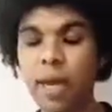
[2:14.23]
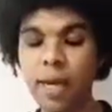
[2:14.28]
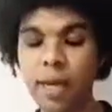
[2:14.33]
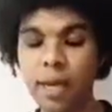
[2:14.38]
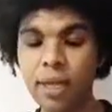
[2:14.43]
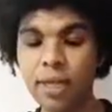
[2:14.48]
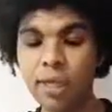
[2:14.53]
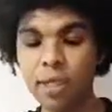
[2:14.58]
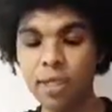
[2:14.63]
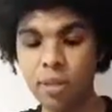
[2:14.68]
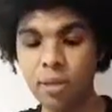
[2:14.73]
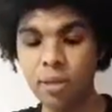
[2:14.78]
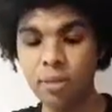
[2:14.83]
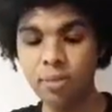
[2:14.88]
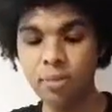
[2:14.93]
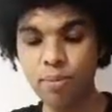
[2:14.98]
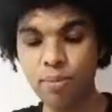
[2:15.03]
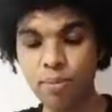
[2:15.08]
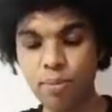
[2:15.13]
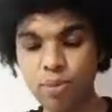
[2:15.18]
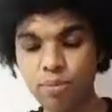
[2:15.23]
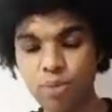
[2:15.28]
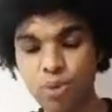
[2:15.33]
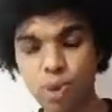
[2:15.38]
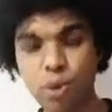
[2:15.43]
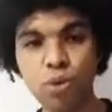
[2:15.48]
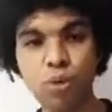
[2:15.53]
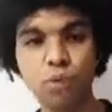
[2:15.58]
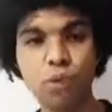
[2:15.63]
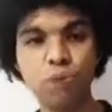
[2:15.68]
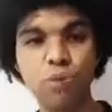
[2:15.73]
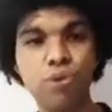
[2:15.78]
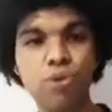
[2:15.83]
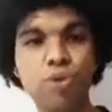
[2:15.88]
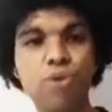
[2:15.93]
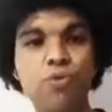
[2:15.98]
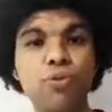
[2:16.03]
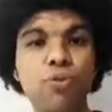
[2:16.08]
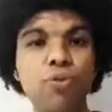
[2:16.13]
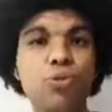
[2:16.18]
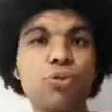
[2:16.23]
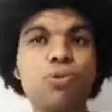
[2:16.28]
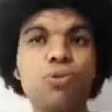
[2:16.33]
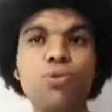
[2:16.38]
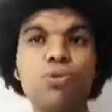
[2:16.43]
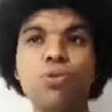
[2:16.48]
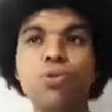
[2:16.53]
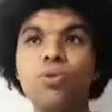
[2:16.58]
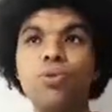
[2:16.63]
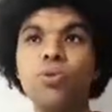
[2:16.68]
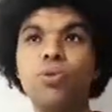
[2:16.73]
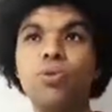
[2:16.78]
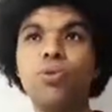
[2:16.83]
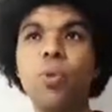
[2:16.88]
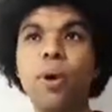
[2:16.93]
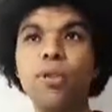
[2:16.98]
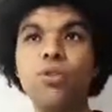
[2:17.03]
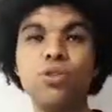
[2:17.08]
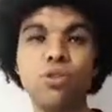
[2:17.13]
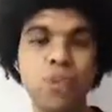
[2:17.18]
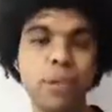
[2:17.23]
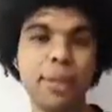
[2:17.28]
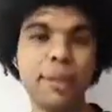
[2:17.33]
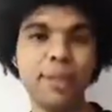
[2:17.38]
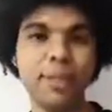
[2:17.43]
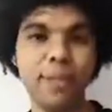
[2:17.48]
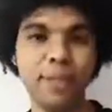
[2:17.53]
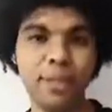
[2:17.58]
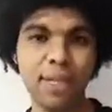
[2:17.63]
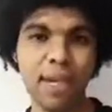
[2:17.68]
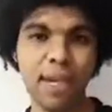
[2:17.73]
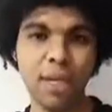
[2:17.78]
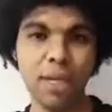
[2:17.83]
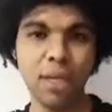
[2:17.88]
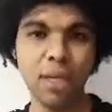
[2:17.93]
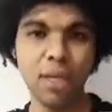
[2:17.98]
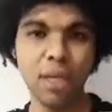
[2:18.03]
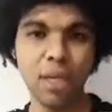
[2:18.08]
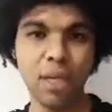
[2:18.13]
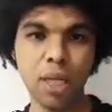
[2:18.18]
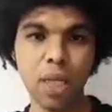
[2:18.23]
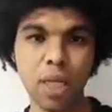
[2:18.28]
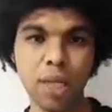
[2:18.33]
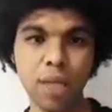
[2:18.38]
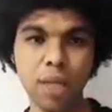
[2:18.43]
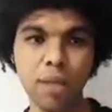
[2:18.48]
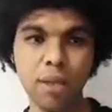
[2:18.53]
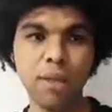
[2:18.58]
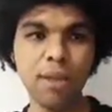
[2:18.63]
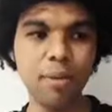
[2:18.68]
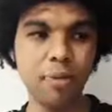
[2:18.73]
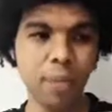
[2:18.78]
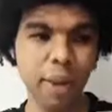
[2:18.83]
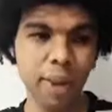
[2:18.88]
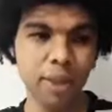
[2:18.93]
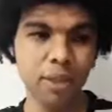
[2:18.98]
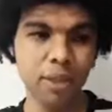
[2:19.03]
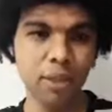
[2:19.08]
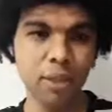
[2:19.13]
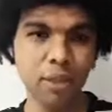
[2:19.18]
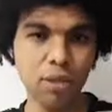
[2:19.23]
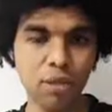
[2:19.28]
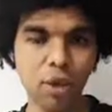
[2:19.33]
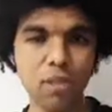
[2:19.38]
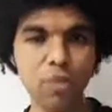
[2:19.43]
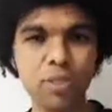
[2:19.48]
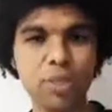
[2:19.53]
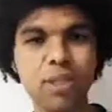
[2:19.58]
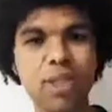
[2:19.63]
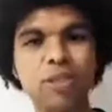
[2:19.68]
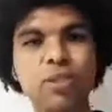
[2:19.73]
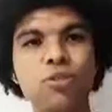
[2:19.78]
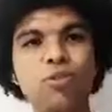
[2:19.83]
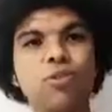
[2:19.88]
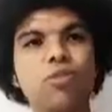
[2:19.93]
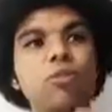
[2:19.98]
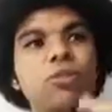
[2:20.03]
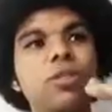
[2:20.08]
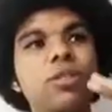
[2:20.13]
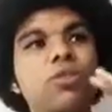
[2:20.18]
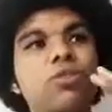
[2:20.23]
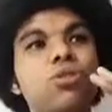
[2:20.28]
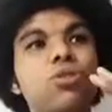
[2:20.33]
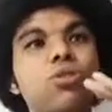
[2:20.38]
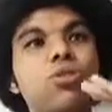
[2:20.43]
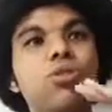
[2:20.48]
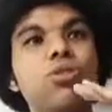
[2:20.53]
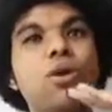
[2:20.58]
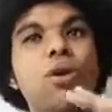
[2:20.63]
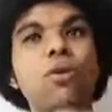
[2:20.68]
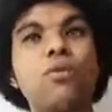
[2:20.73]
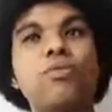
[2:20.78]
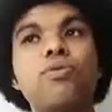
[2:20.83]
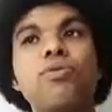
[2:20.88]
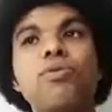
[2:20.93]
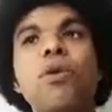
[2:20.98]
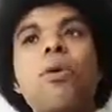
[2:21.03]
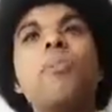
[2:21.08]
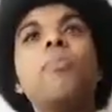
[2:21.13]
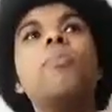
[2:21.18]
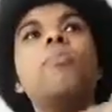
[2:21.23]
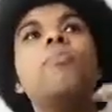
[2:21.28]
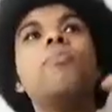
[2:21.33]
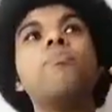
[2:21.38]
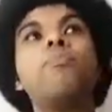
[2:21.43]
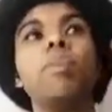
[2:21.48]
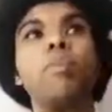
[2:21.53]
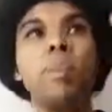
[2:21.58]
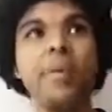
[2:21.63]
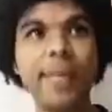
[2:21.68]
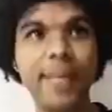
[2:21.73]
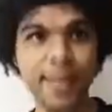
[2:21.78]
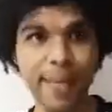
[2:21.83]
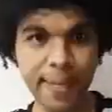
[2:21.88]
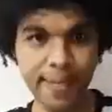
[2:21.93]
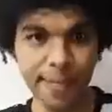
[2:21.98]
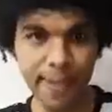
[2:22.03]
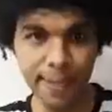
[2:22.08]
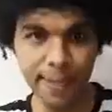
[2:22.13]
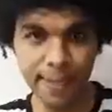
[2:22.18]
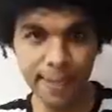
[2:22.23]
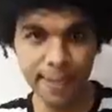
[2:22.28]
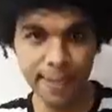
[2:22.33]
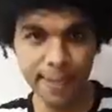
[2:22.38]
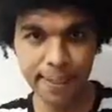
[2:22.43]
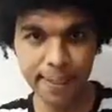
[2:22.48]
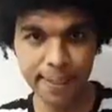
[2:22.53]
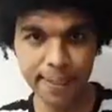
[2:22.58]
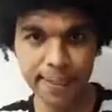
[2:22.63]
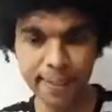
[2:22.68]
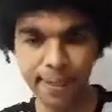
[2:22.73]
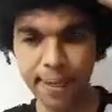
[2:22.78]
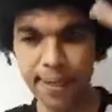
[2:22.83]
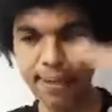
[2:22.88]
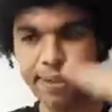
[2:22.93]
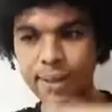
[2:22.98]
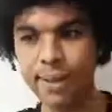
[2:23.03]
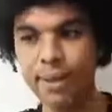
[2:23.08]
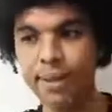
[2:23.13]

And so if you want to understand the maths, obviously you need to start from the beginning, right?